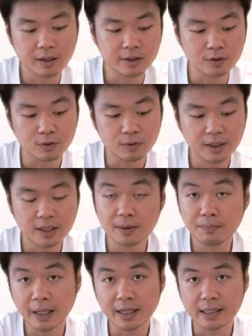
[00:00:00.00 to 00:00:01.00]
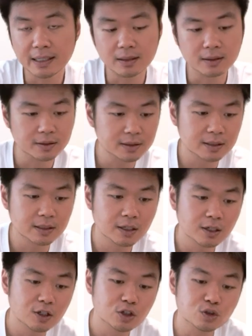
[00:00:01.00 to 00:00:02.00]
including painkillers.
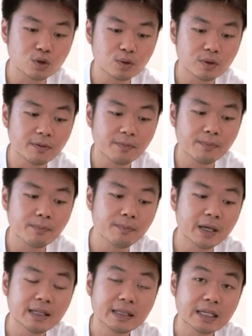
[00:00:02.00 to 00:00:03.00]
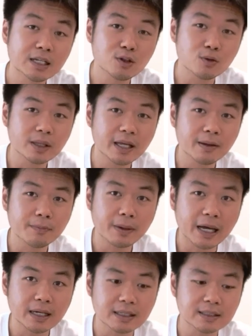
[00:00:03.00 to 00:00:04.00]
So the main thing to take
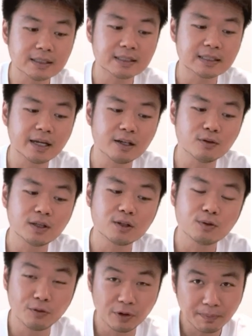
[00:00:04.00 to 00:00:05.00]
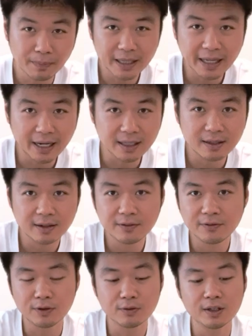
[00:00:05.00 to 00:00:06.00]
back is that you need to remain
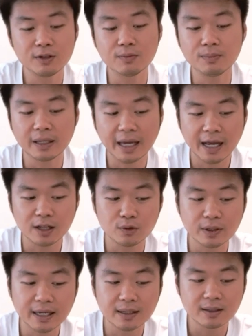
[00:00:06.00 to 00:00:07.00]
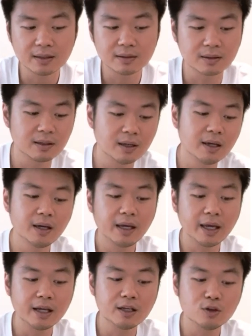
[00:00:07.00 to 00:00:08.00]
active, you need to be educated,
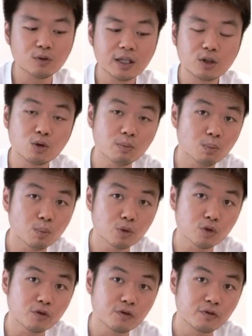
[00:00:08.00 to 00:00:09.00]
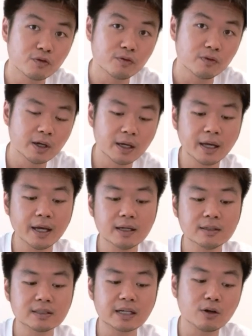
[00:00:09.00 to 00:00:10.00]
and you need to move.
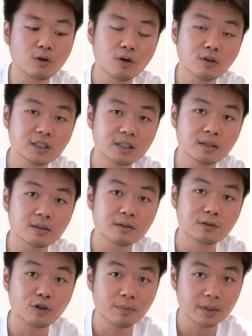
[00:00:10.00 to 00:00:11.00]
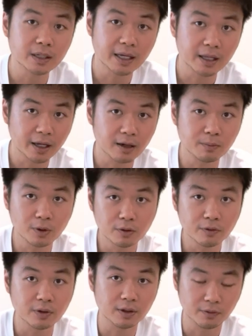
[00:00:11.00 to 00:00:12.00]
And psychological treatment can help
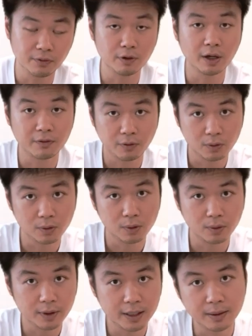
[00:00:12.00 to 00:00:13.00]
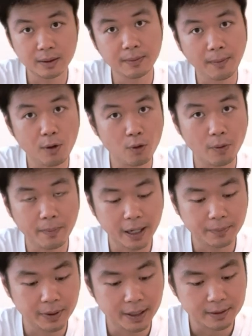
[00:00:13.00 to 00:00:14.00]
you if you have ongoing low
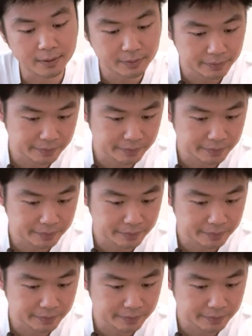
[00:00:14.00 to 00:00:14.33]
back pain.